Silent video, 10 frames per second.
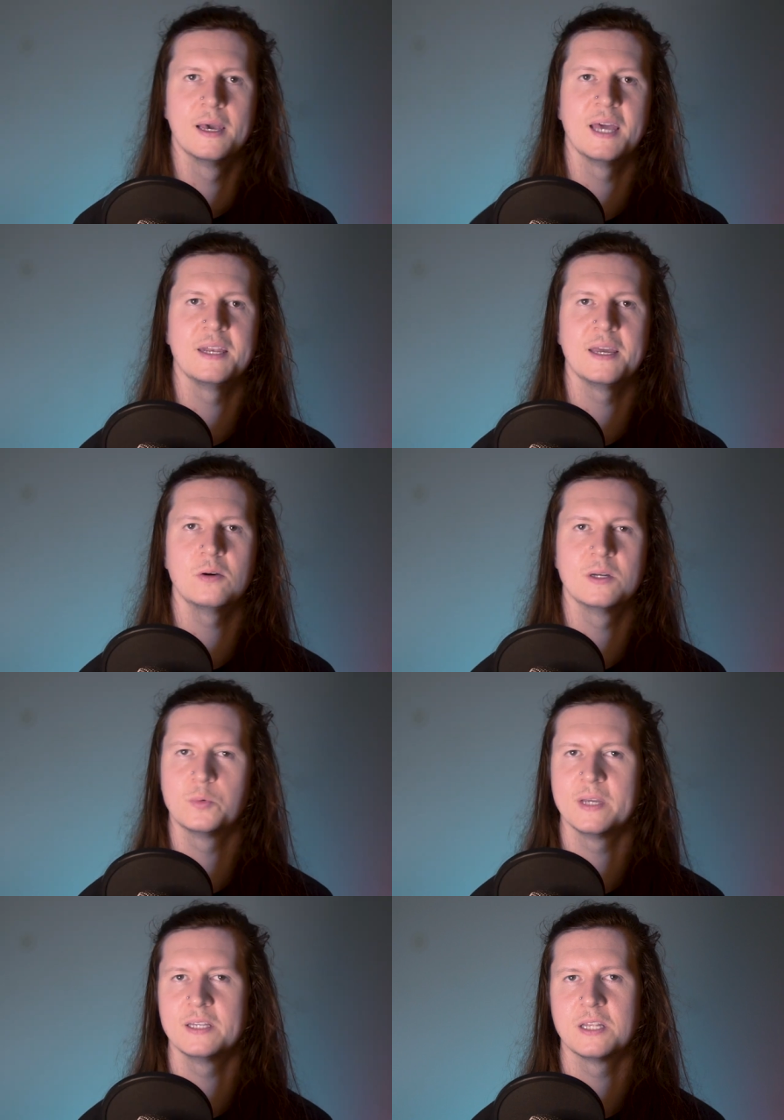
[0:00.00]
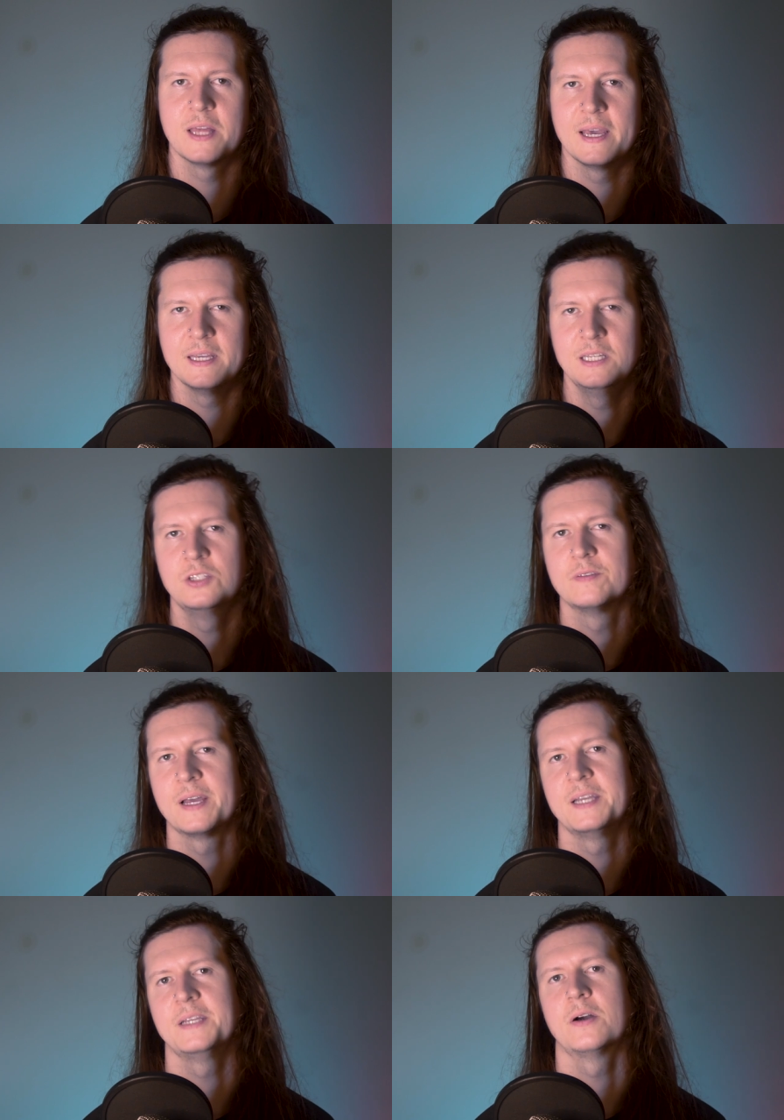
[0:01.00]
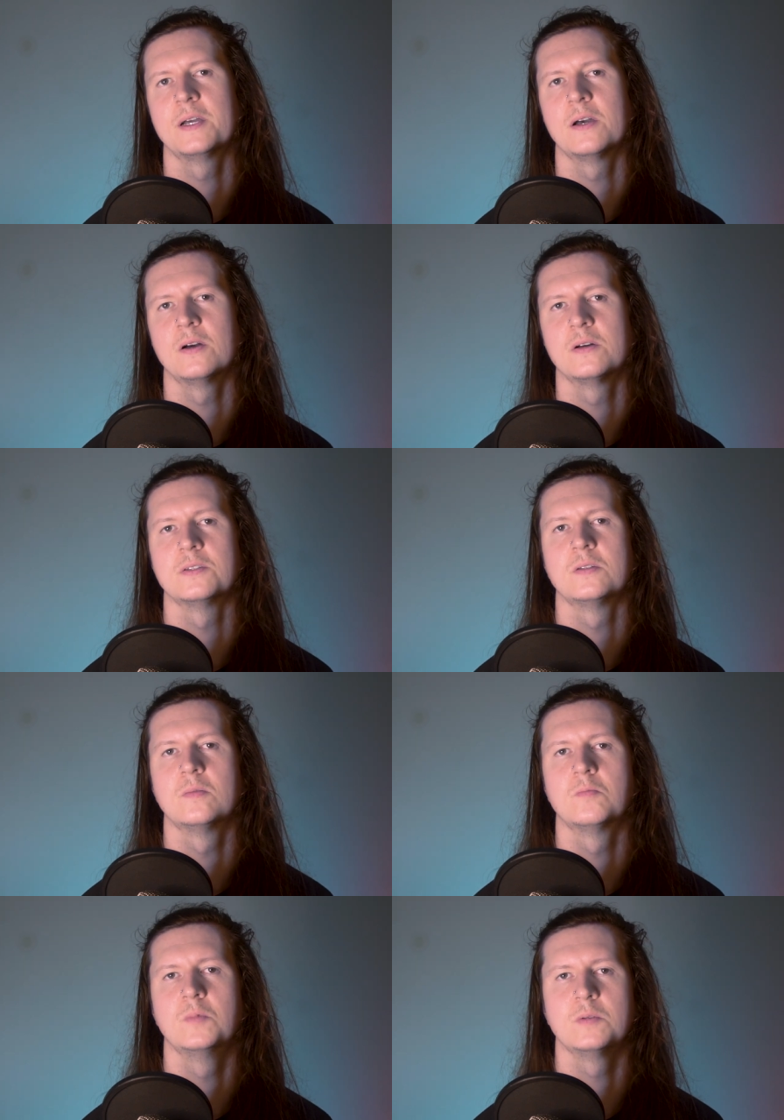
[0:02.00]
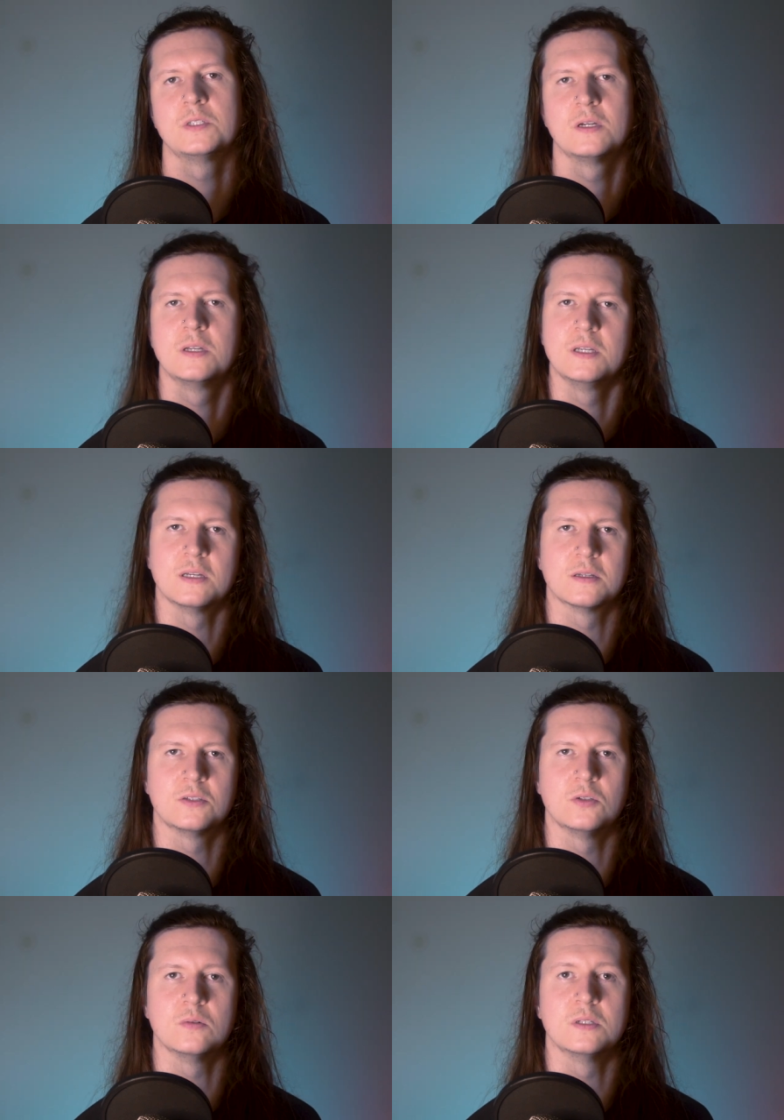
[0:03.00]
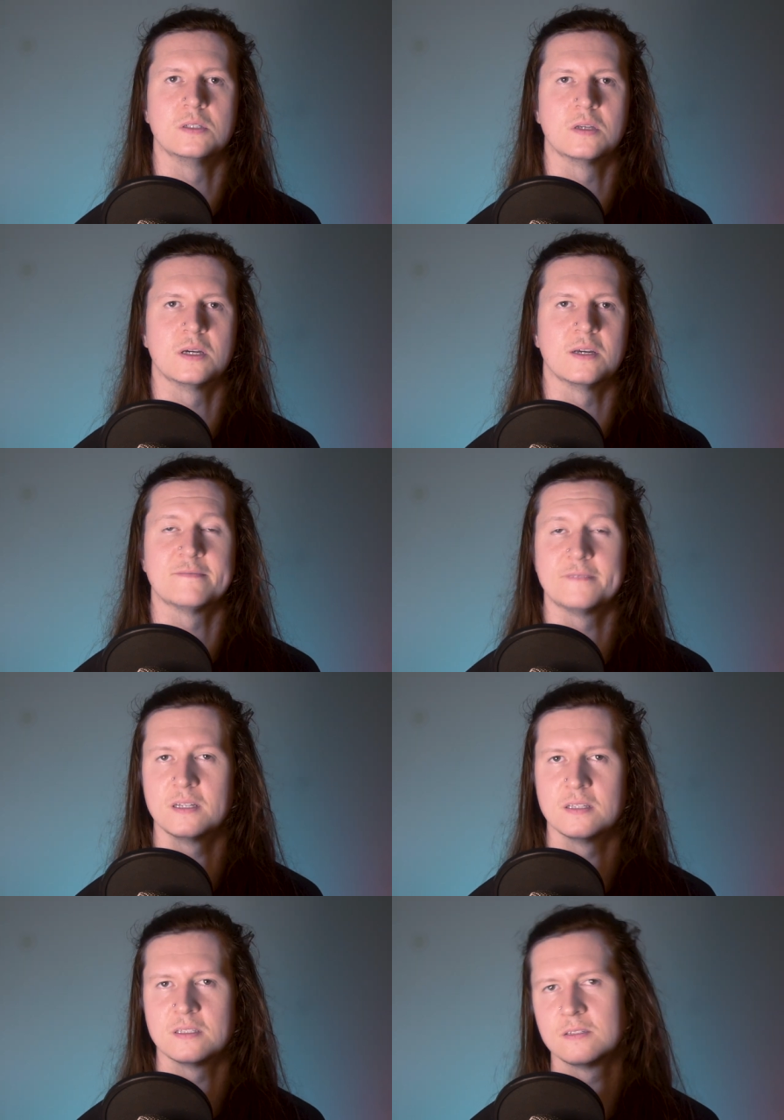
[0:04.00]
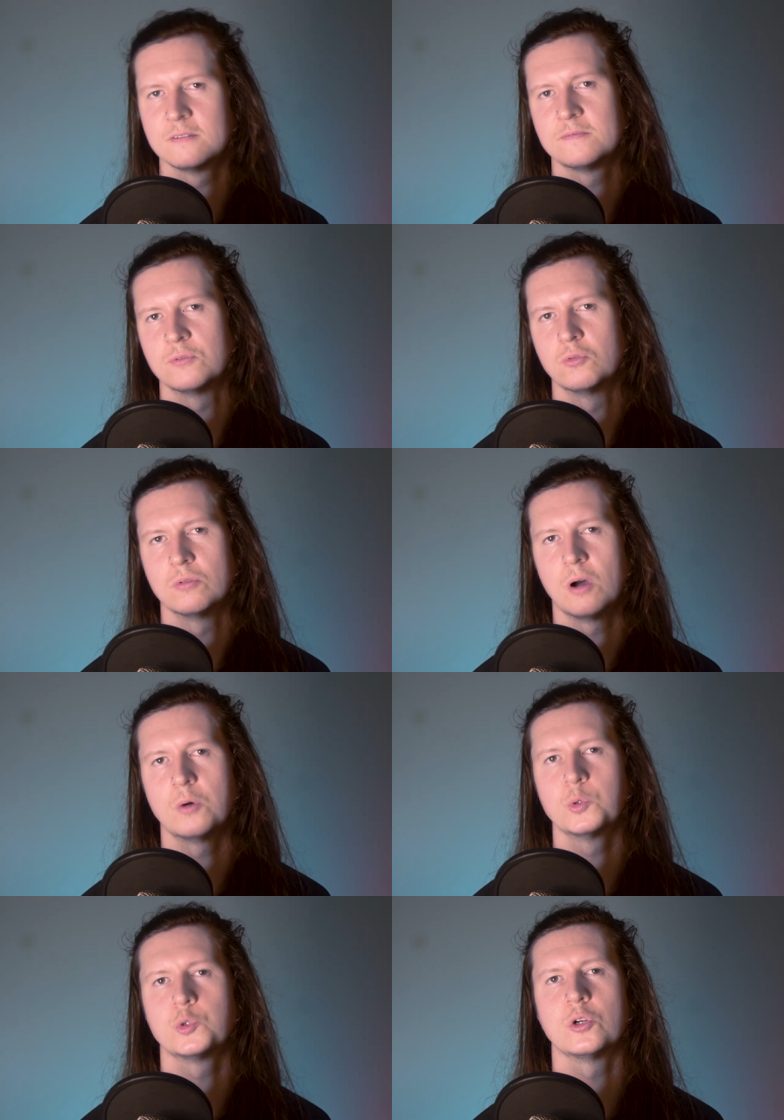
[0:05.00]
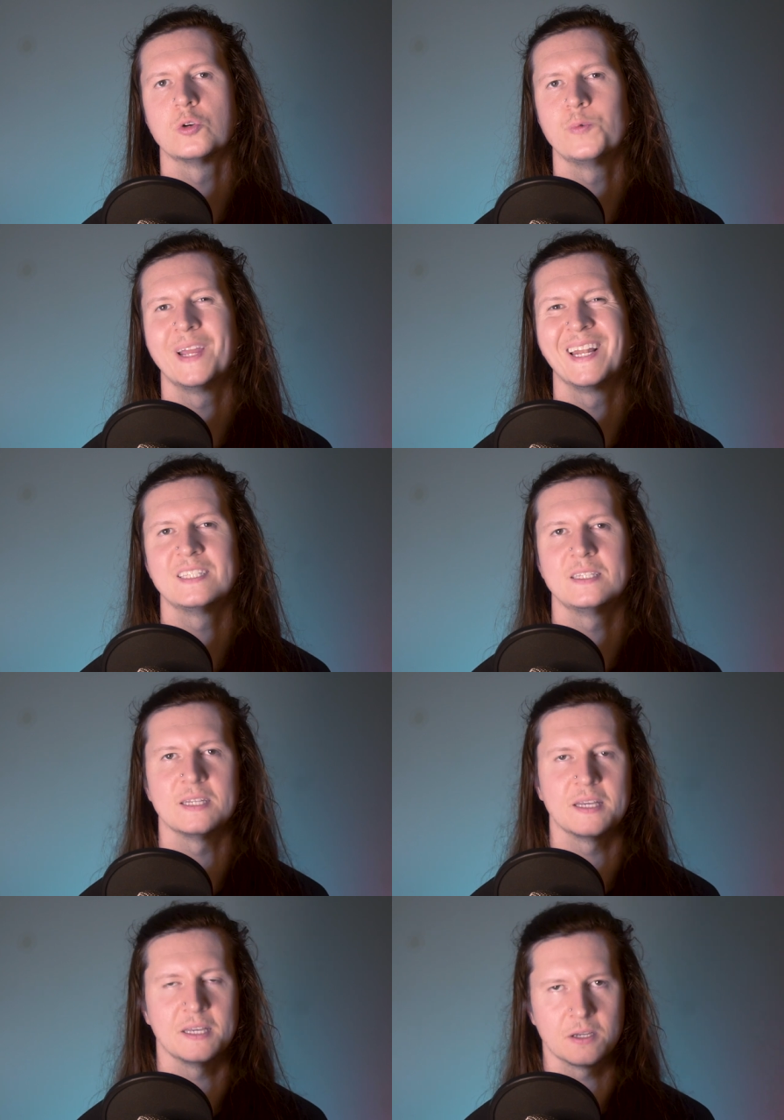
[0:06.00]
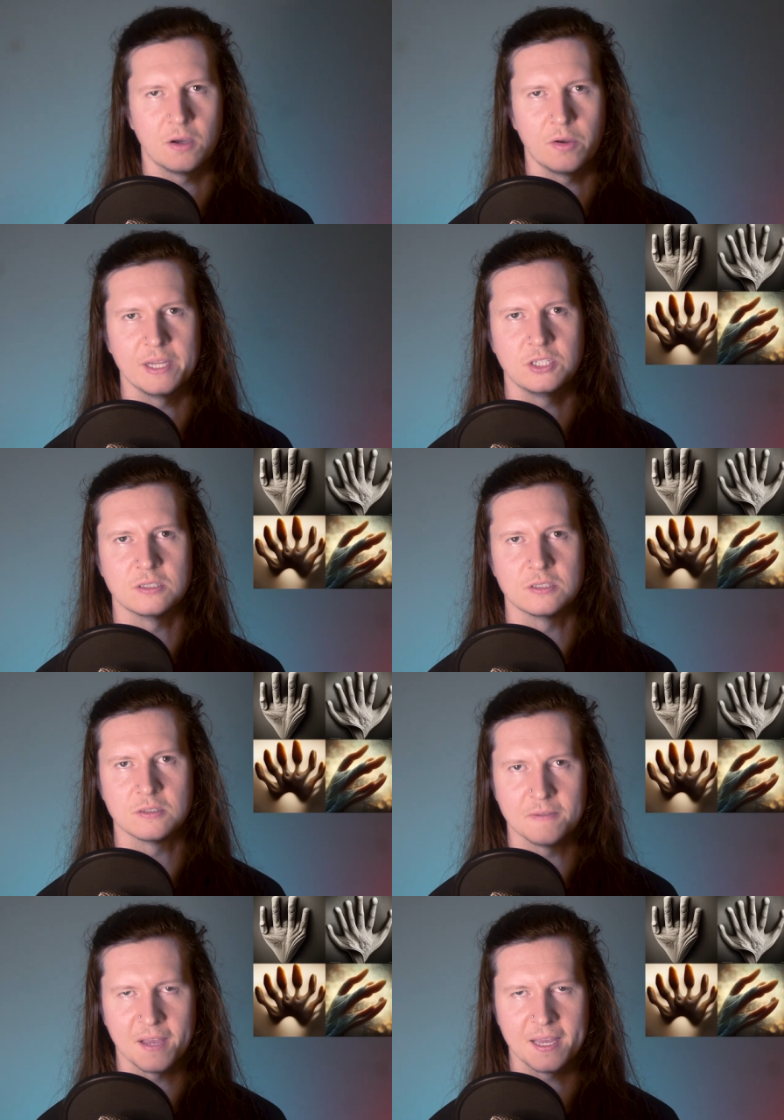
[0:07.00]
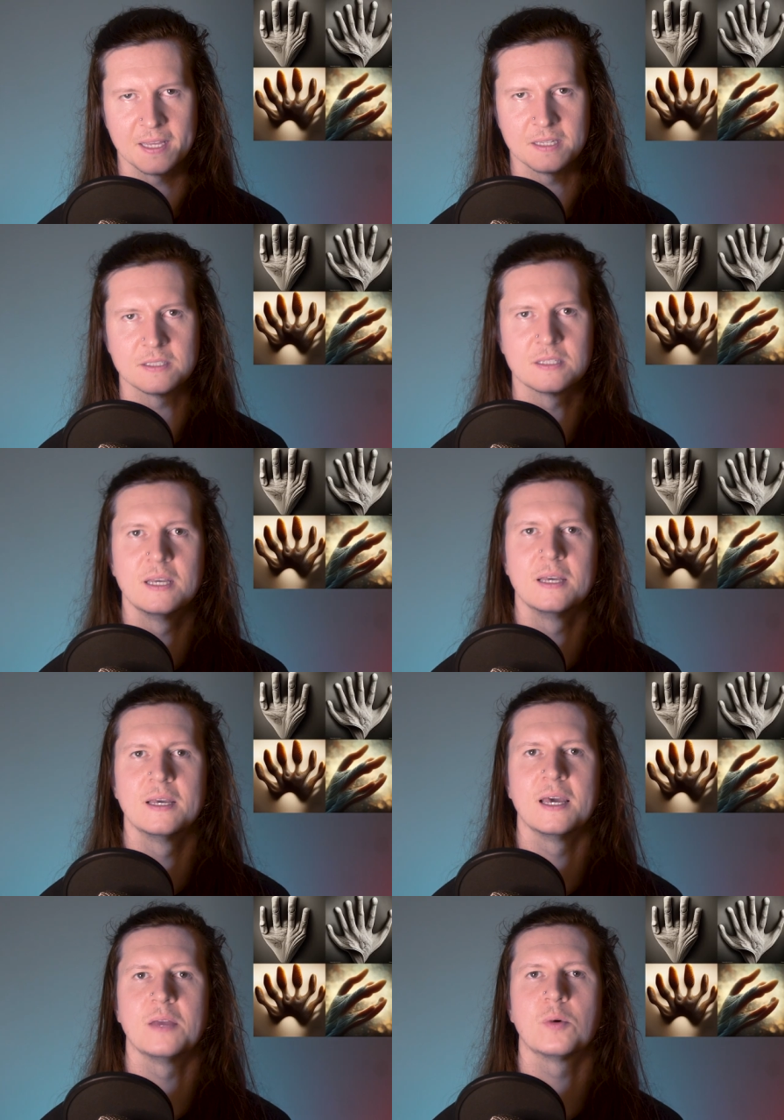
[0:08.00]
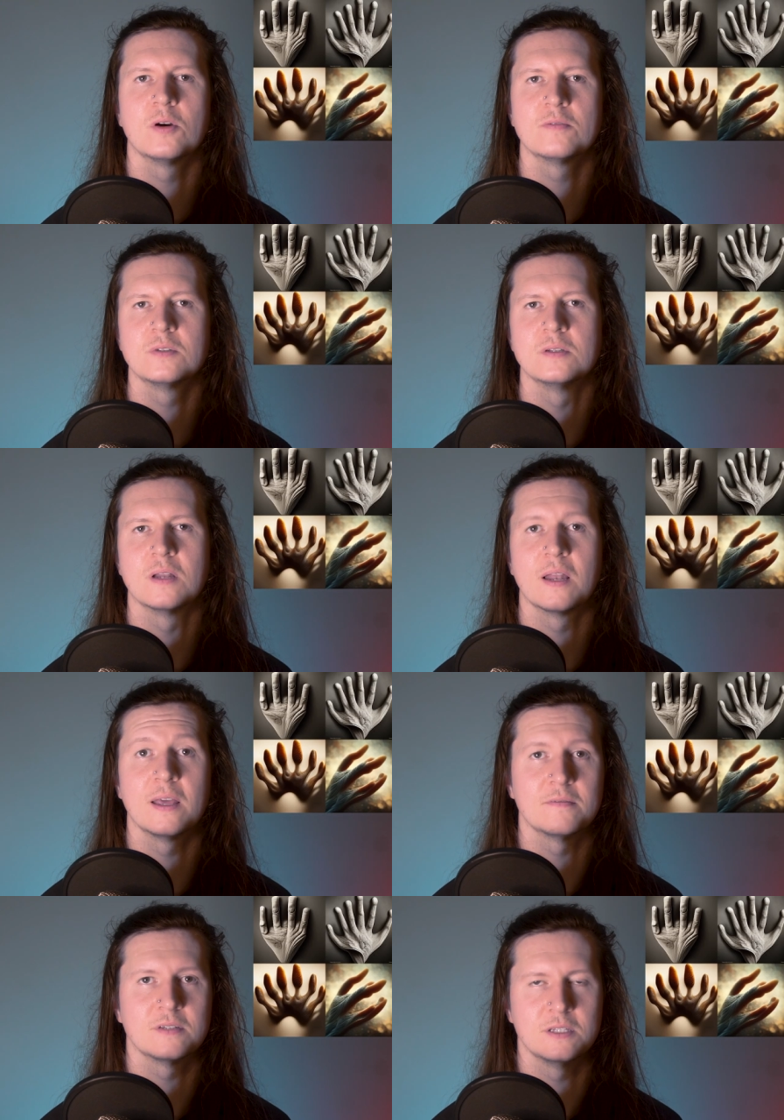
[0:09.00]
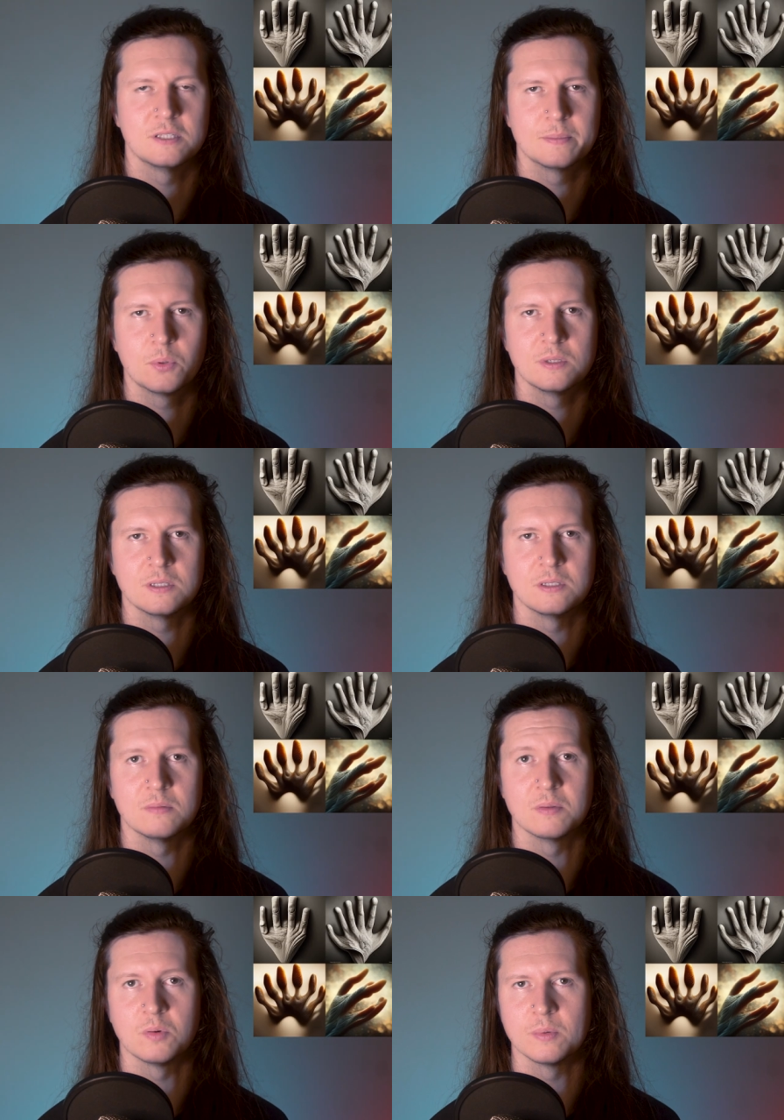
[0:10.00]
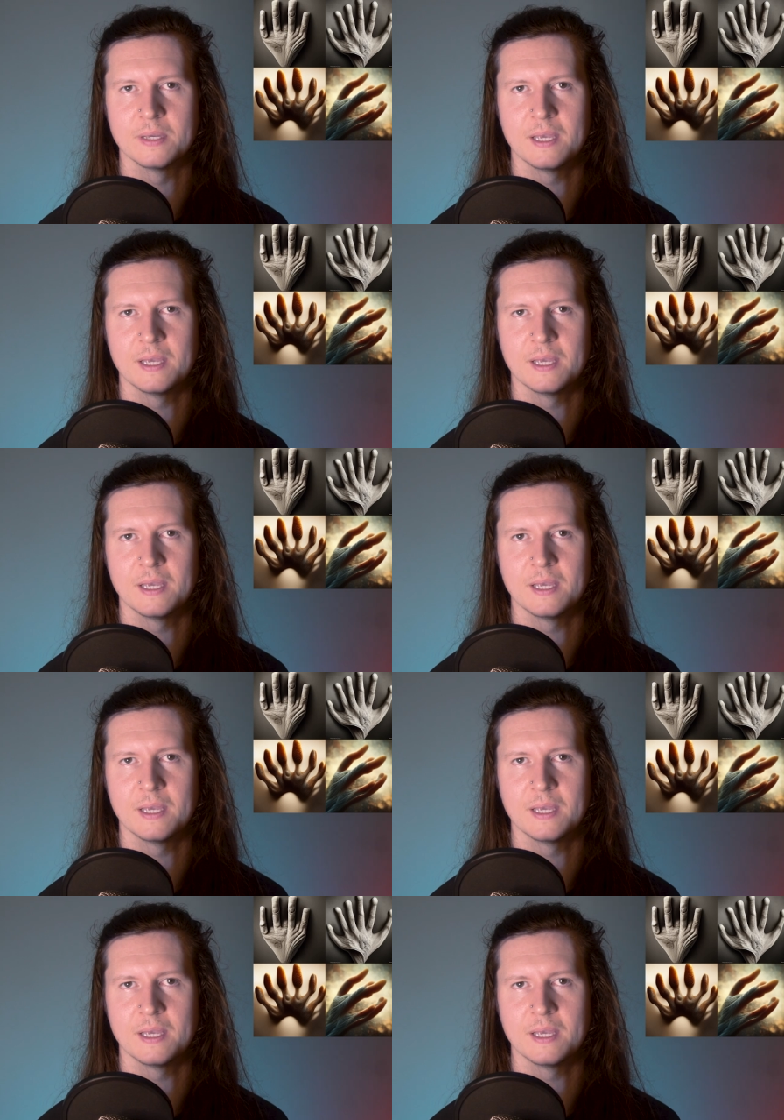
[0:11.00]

And now, as we enter the age of AI art, we're returning to a desire first for ultra-realistic incarnations of hands, and we're often left disappointed with what we